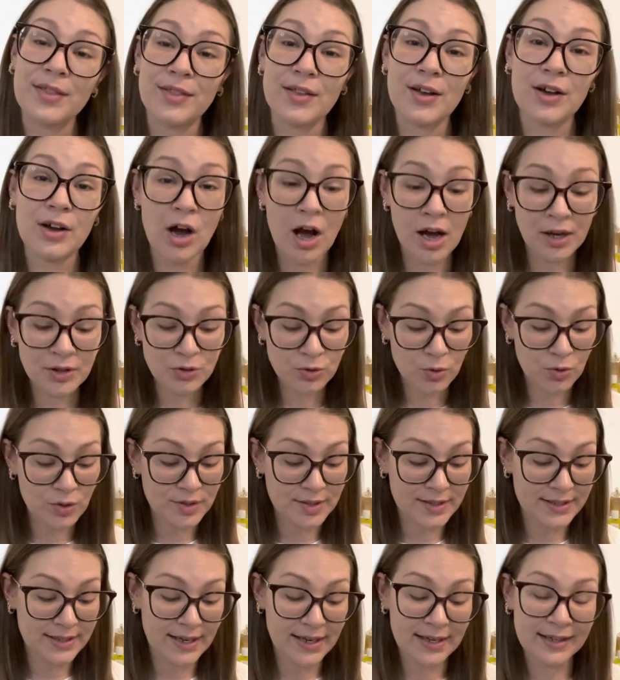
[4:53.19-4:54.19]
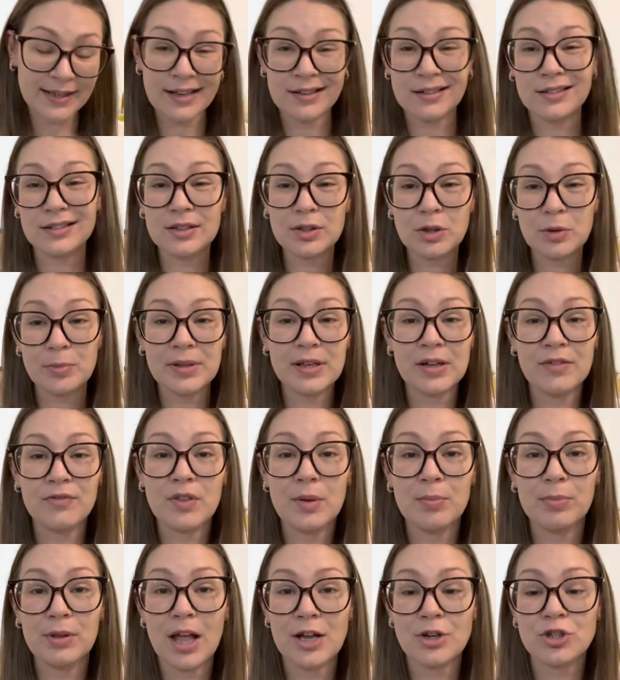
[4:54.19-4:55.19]
the contour stick and a little bit of
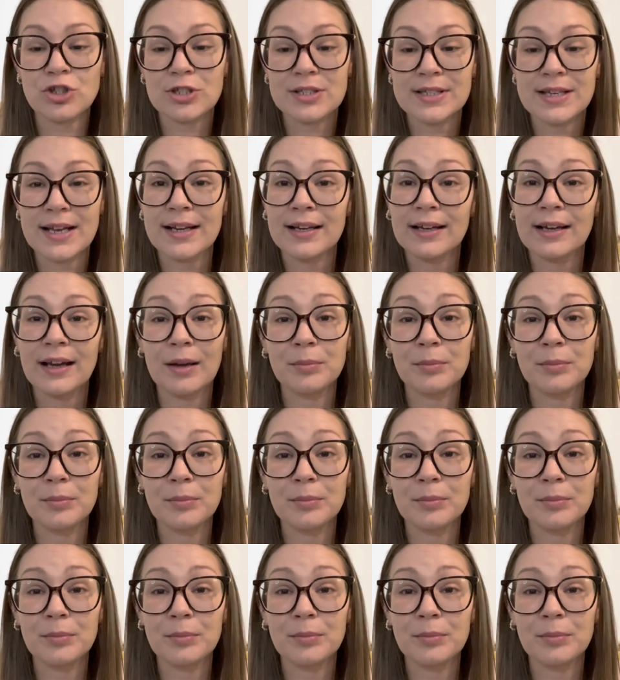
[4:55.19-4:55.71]
the blush stick,